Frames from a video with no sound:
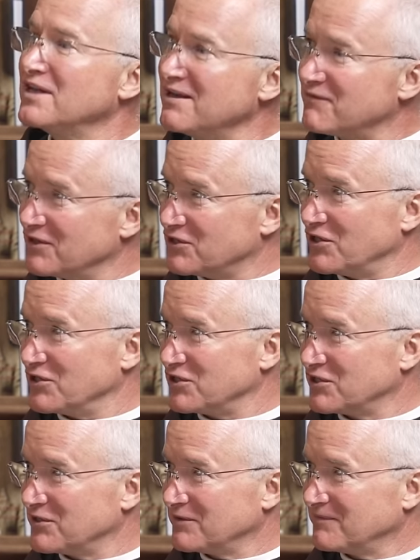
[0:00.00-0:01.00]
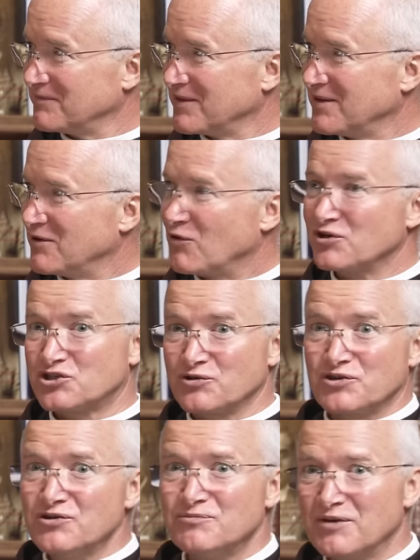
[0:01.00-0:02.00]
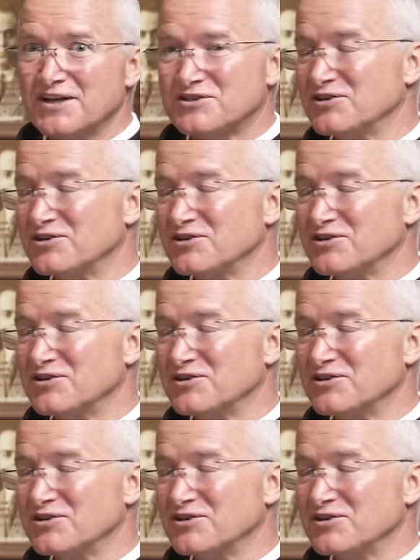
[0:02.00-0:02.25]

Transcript: leave the church? Or should you bless